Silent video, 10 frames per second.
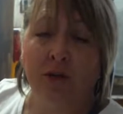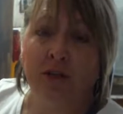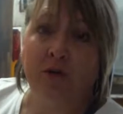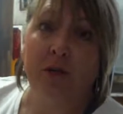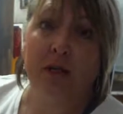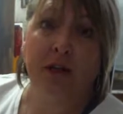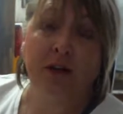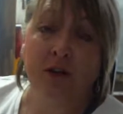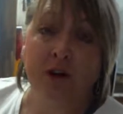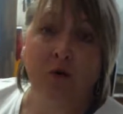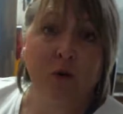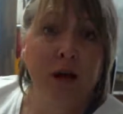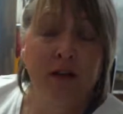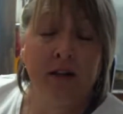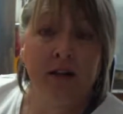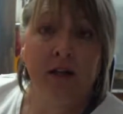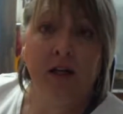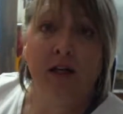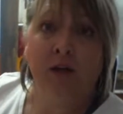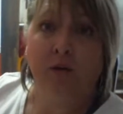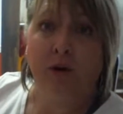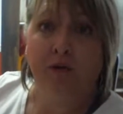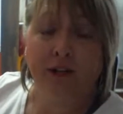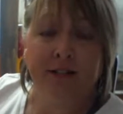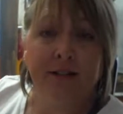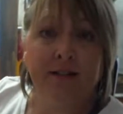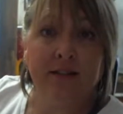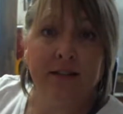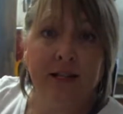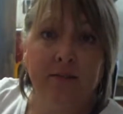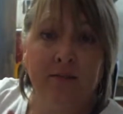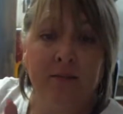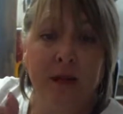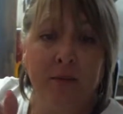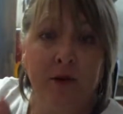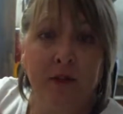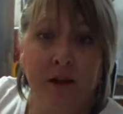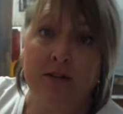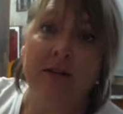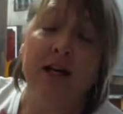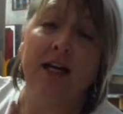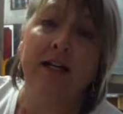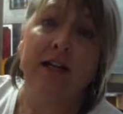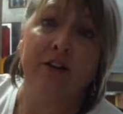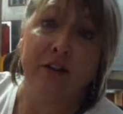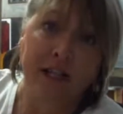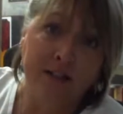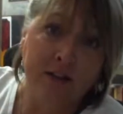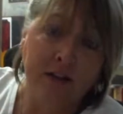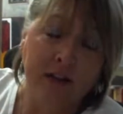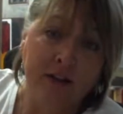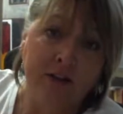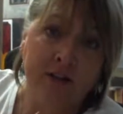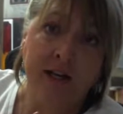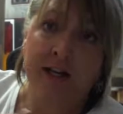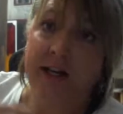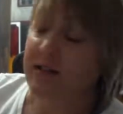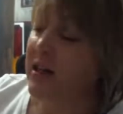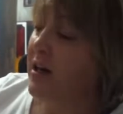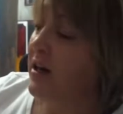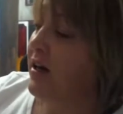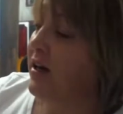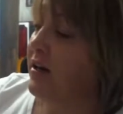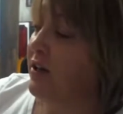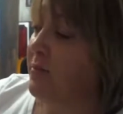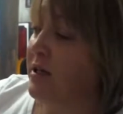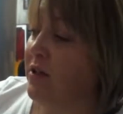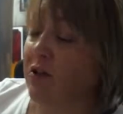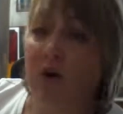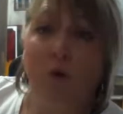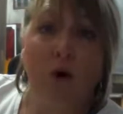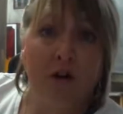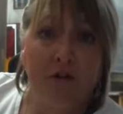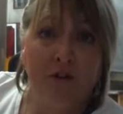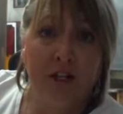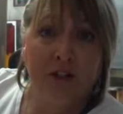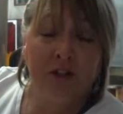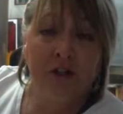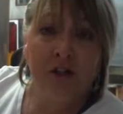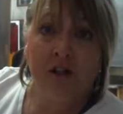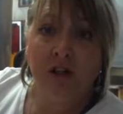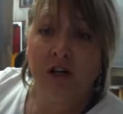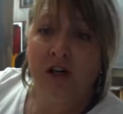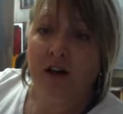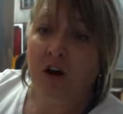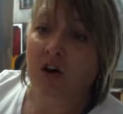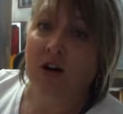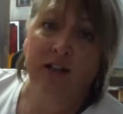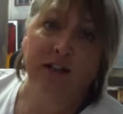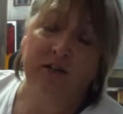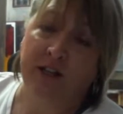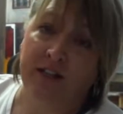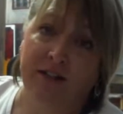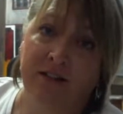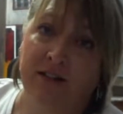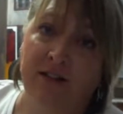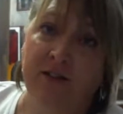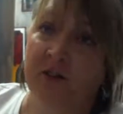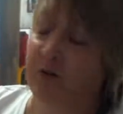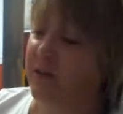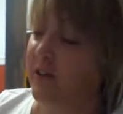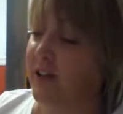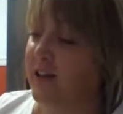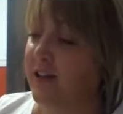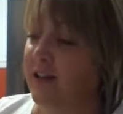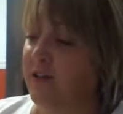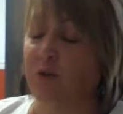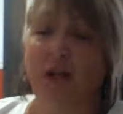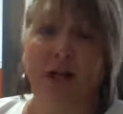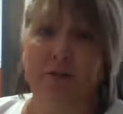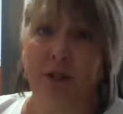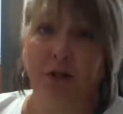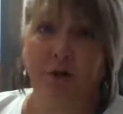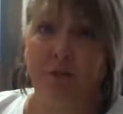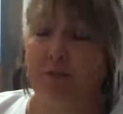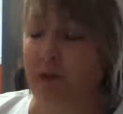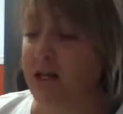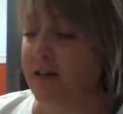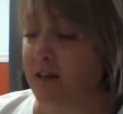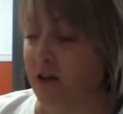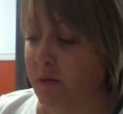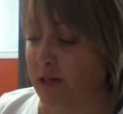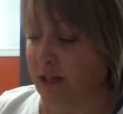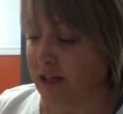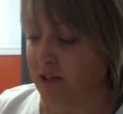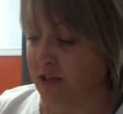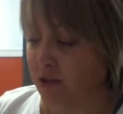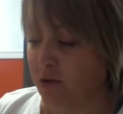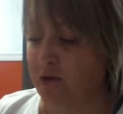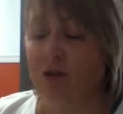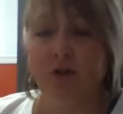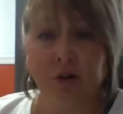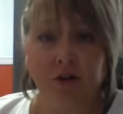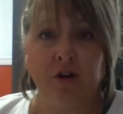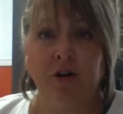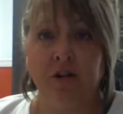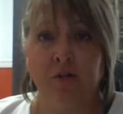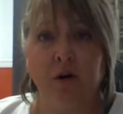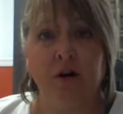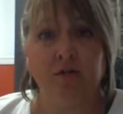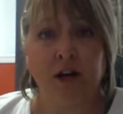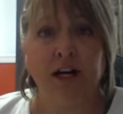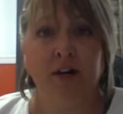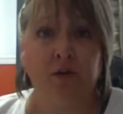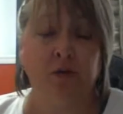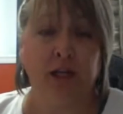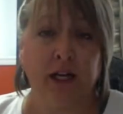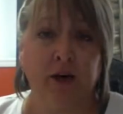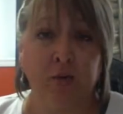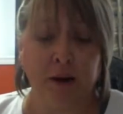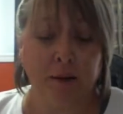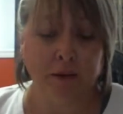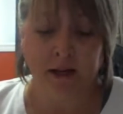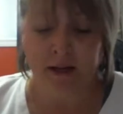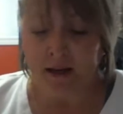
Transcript: it could be a dog run with fencing to keep them on their side and your kids on the other side. It could be a dog water feature, all kinds of things. So totally up to you. Anything you might like to do to your yard to modify it for bringing home puppy.